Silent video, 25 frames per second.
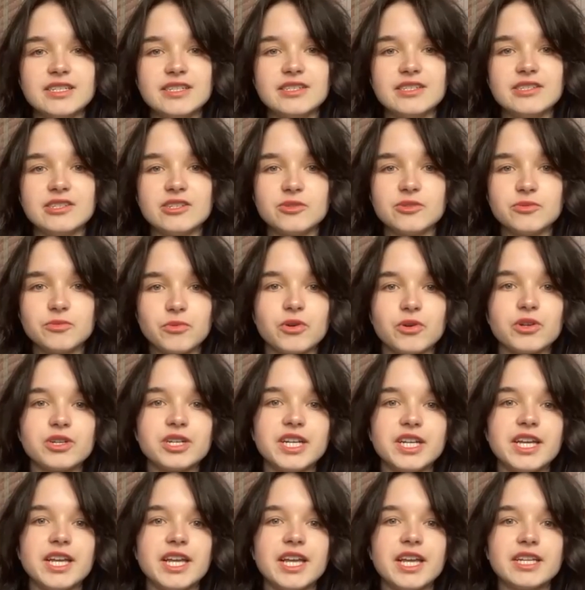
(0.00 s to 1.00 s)
it is
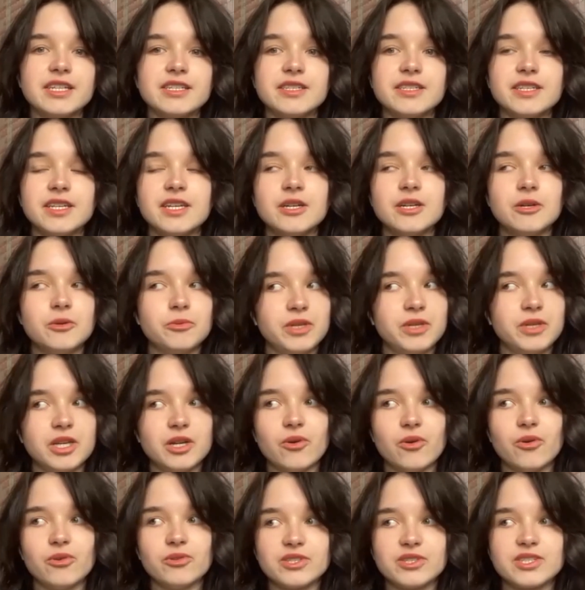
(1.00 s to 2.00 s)
worrying, and we are
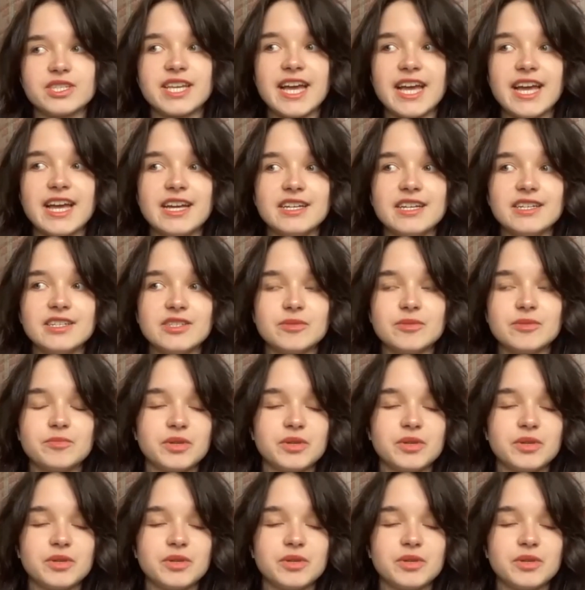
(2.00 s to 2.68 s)
all scared,